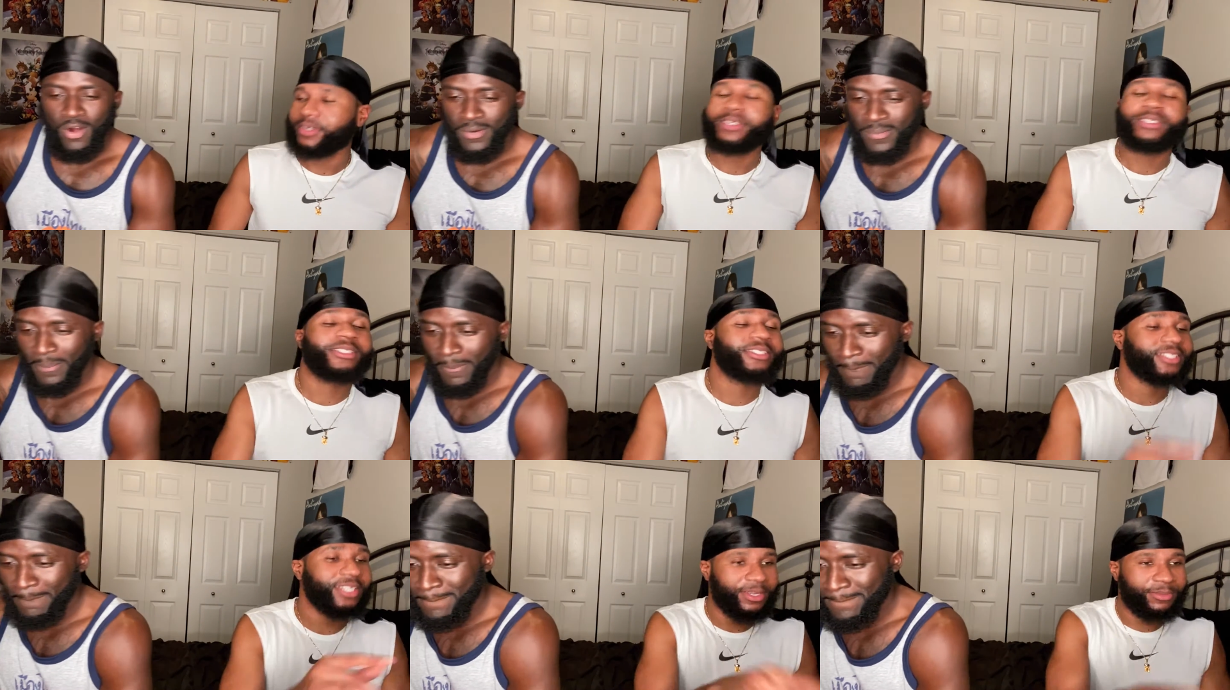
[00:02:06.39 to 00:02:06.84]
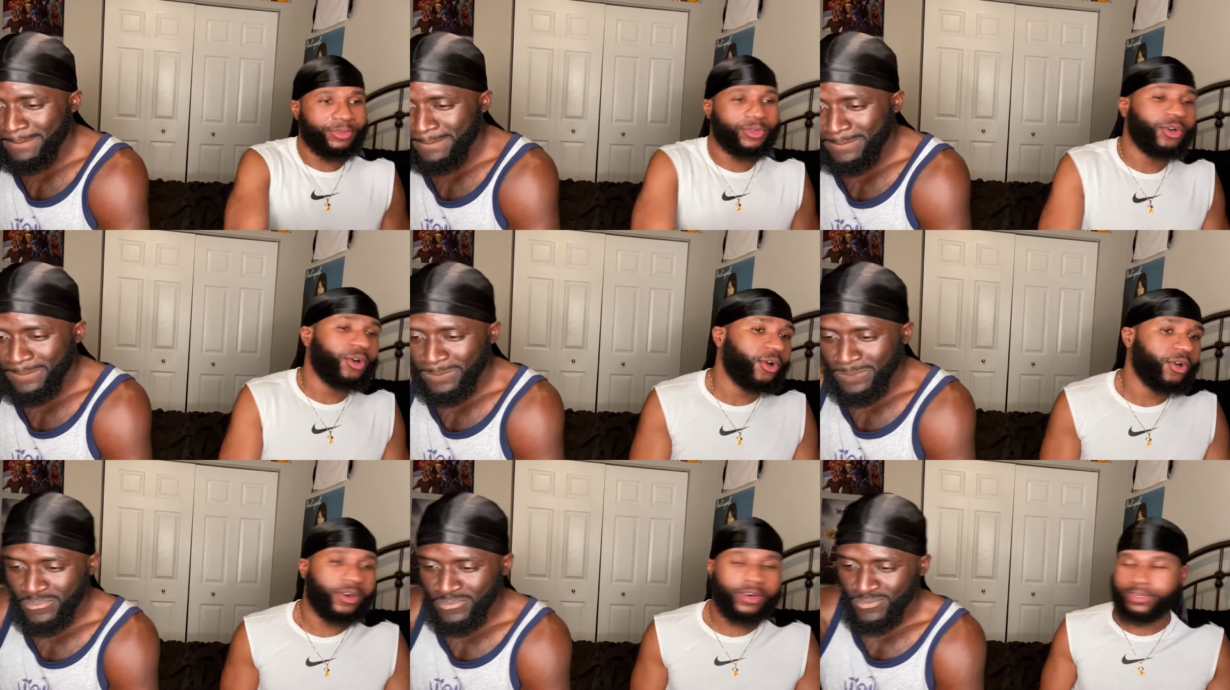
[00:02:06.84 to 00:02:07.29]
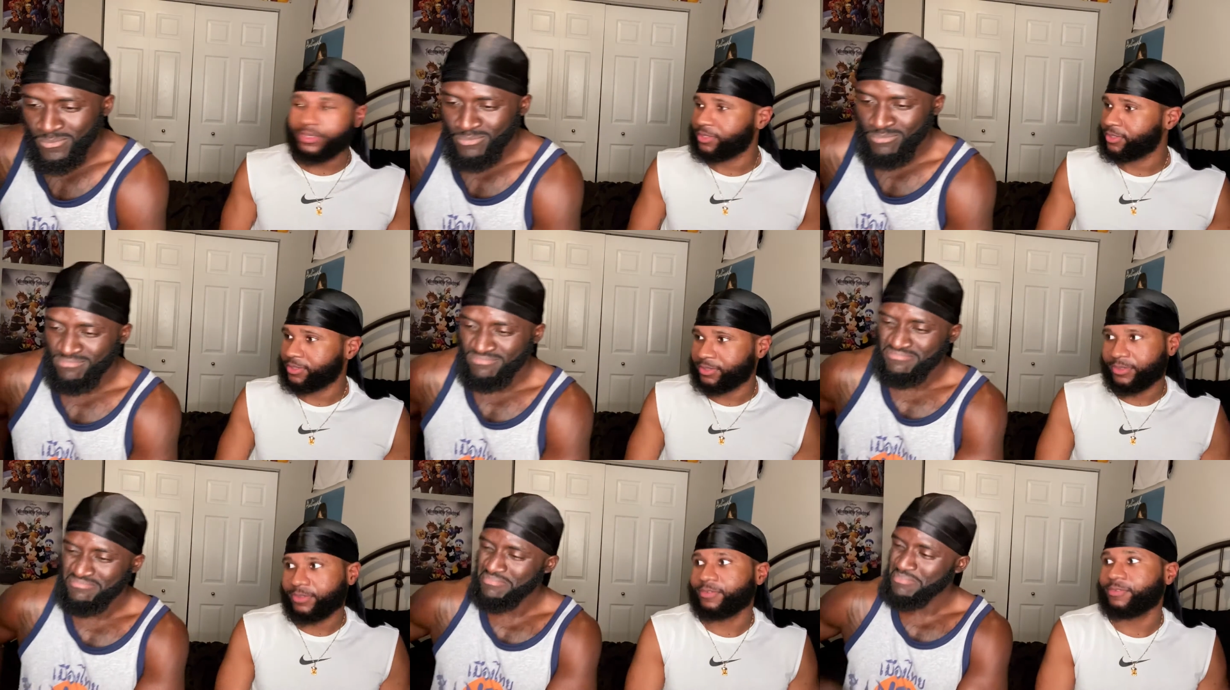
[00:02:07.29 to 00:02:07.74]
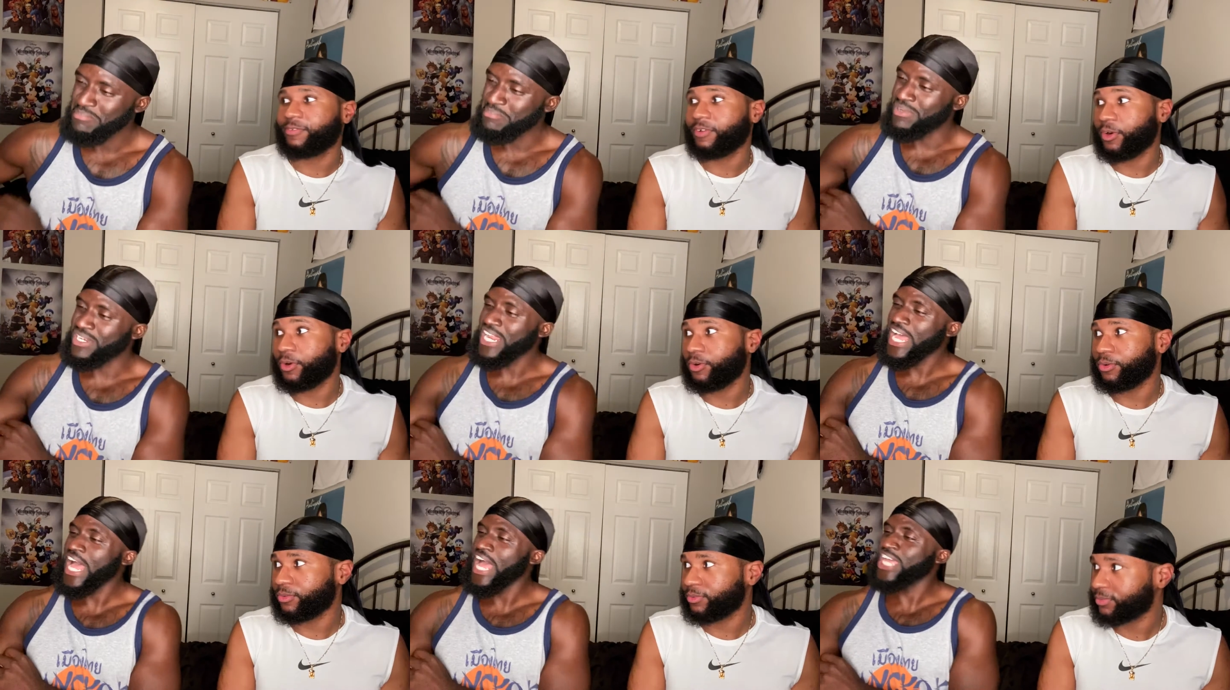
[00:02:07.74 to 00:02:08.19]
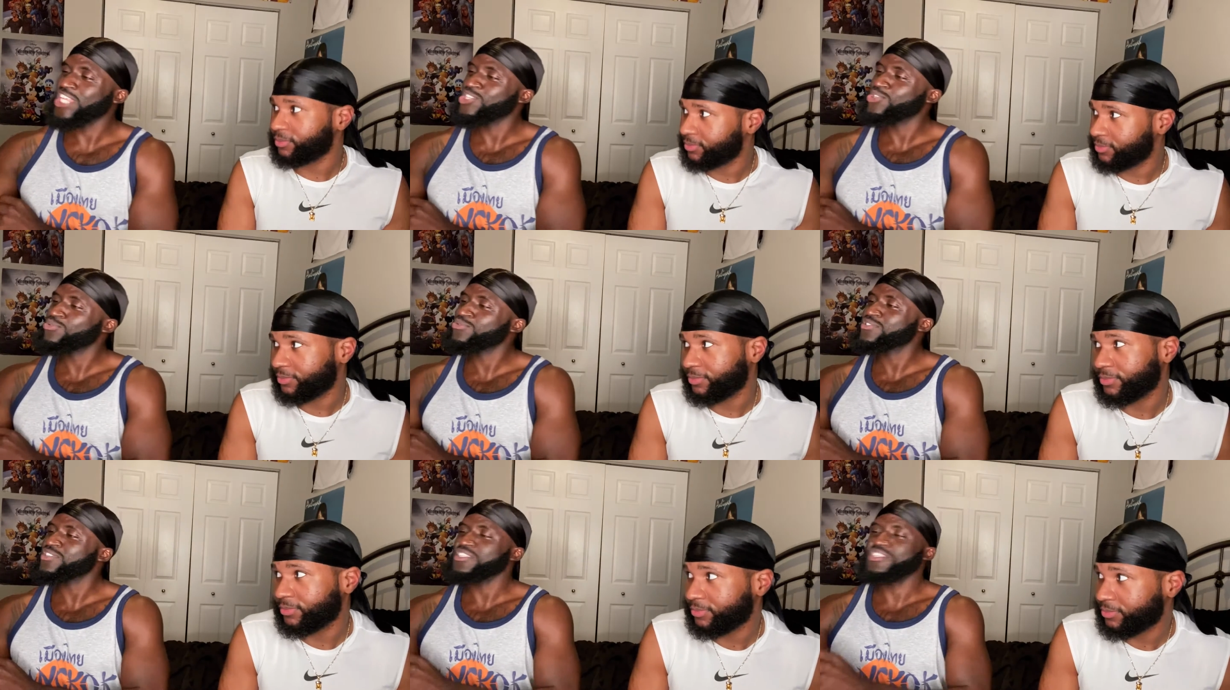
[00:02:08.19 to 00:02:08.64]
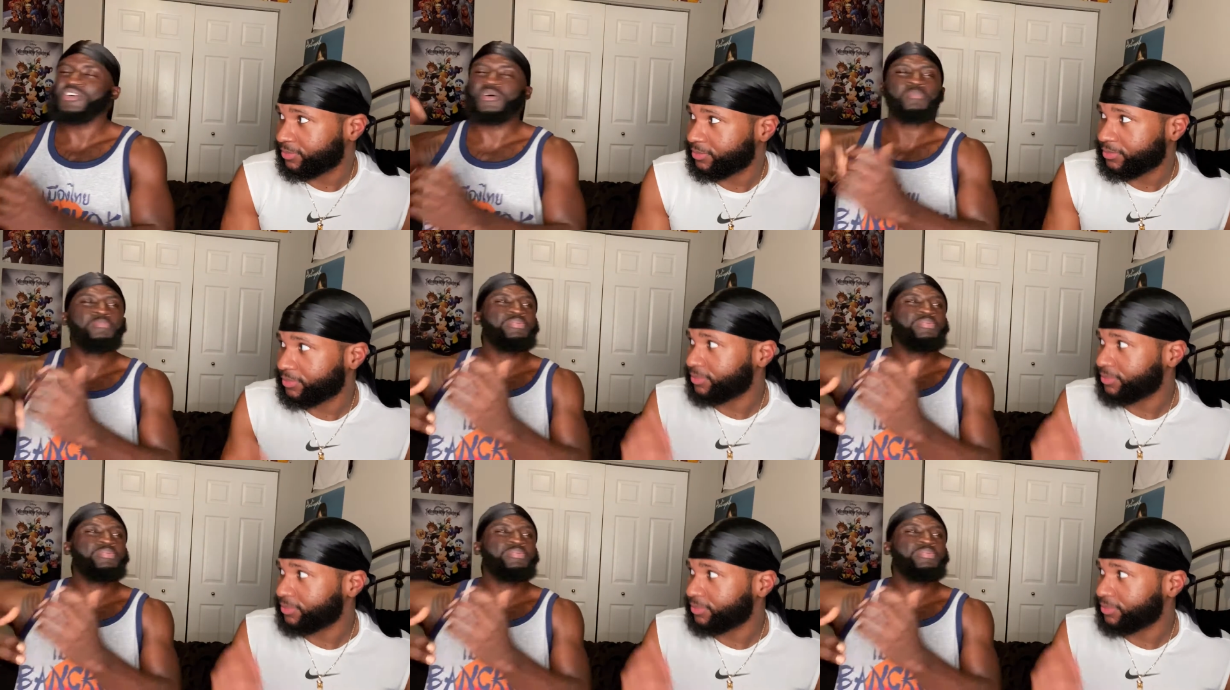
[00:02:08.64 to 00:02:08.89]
Speaker 1: SIM card. But I use it to